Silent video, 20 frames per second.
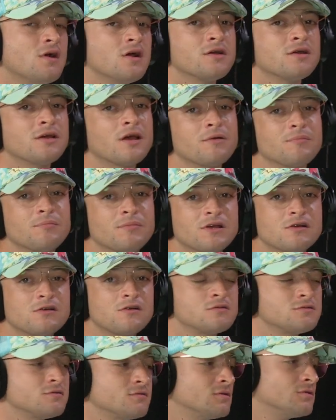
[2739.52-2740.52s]
yeah,
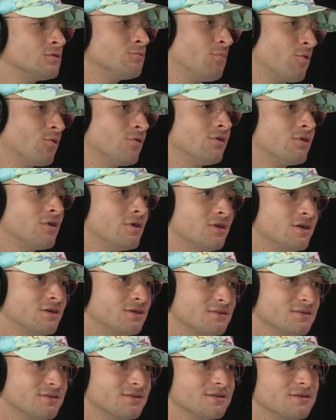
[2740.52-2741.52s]
because spoiler
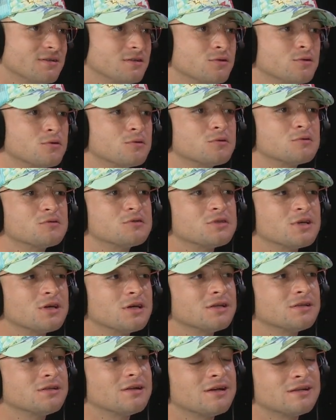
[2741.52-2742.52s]
alert, you could
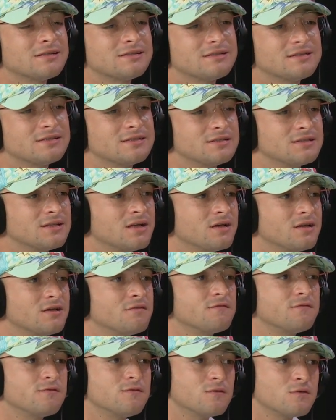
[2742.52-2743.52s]
say that they
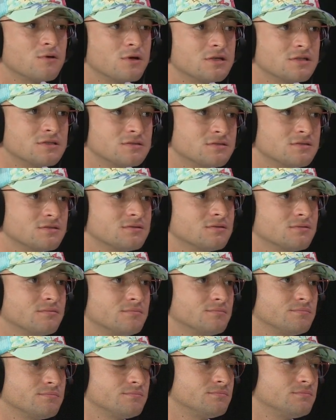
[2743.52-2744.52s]
influenced
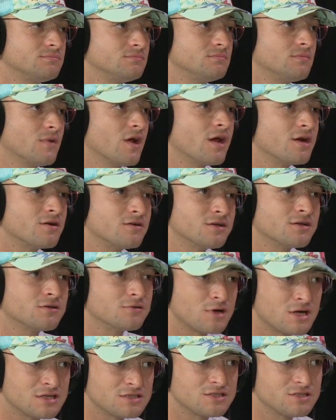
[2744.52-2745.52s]
early
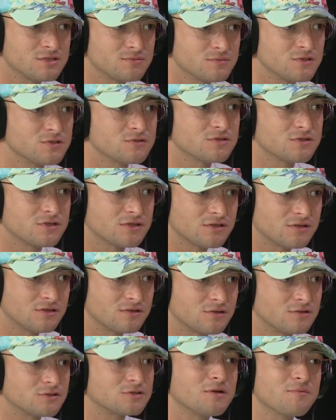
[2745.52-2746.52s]
grunge music
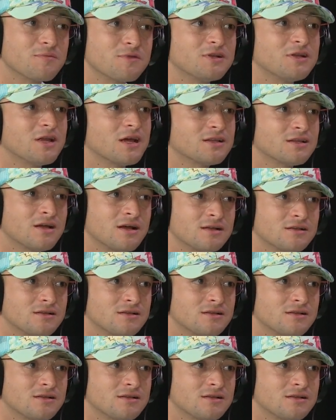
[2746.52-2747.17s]
or something like that. Am